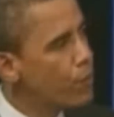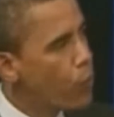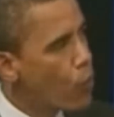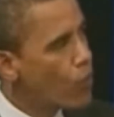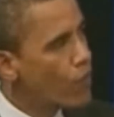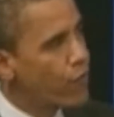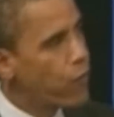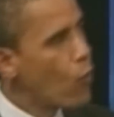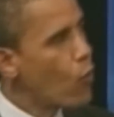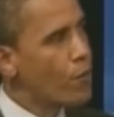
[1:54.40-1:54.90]

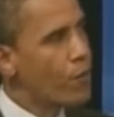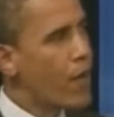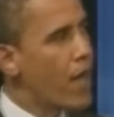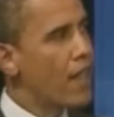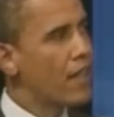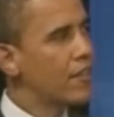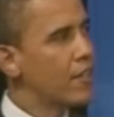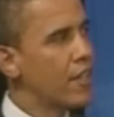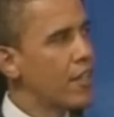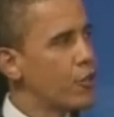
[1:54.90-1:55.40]
oppression,
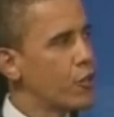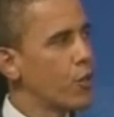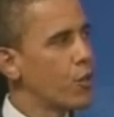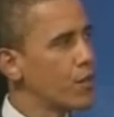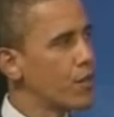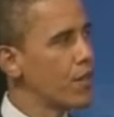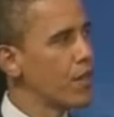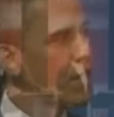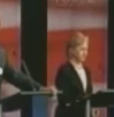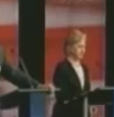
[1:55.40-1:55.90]
and
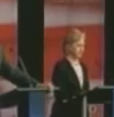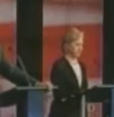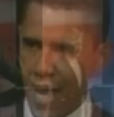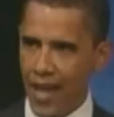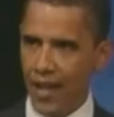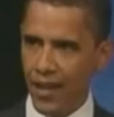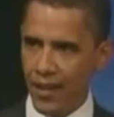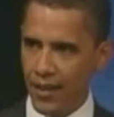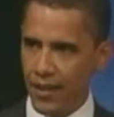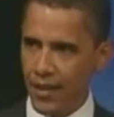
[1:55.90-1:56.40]
exploitation
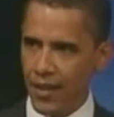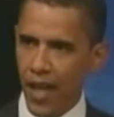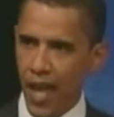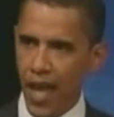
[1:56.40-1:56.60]
is in our